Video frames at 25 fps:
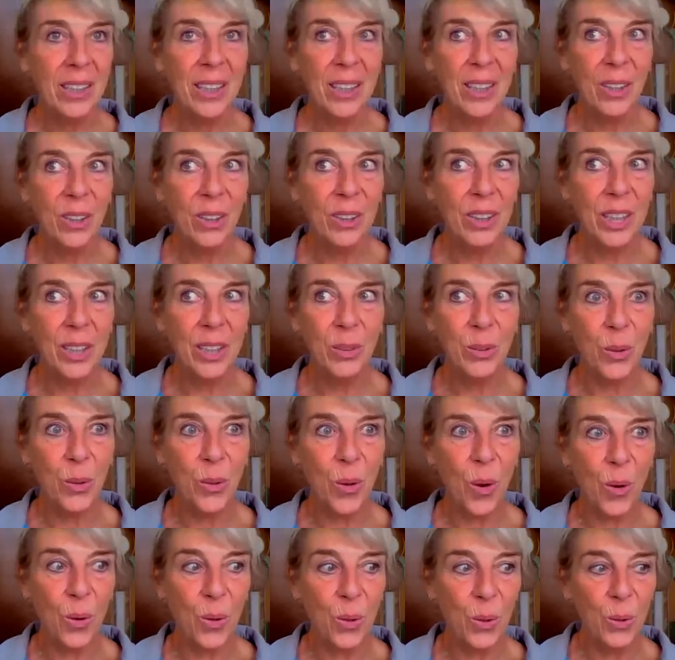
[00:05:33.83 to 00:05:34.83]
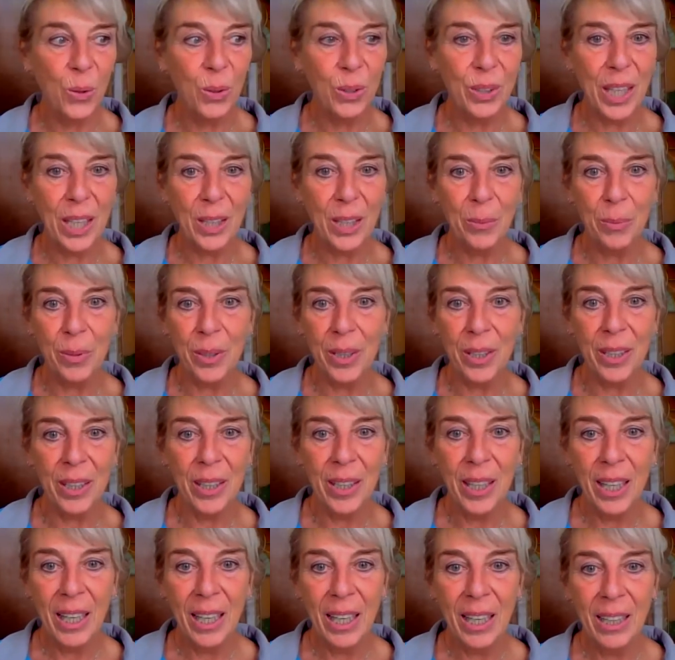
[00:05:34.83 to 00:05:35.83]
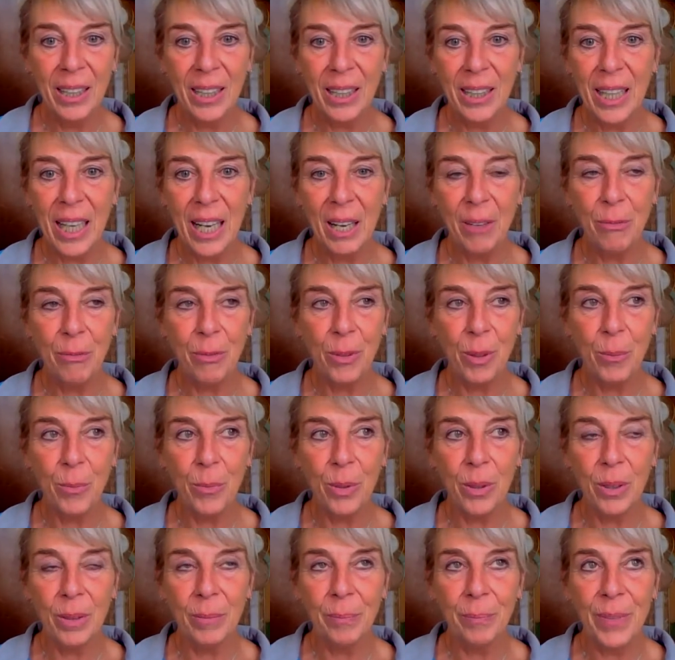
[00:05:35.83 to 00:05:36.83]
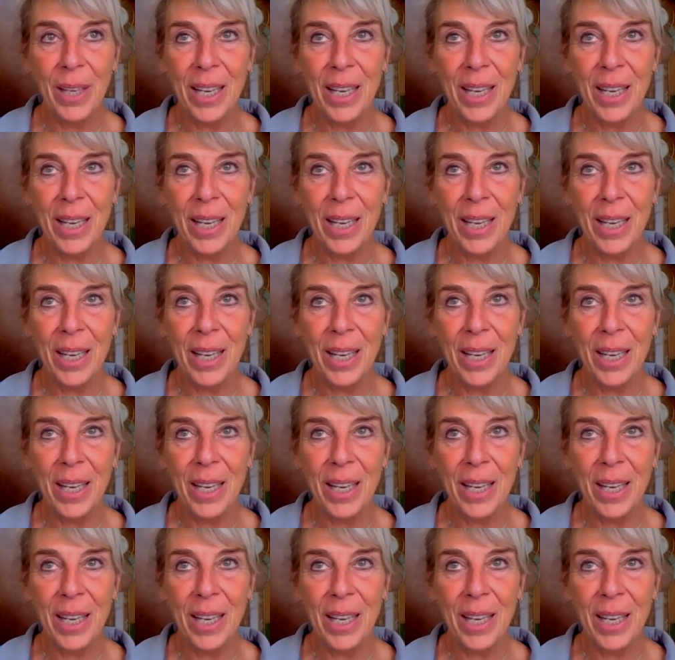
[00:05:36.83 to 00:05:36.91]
only to conclude that we have from the